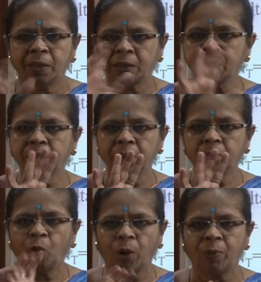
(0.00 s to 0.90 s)
system,
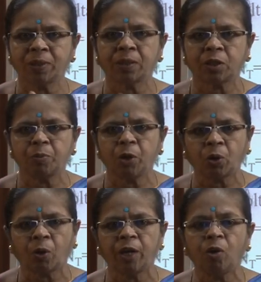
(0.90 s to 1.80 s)
whatever system you are
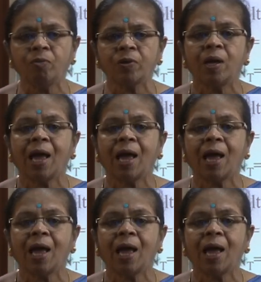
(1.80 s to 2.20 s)
talking of,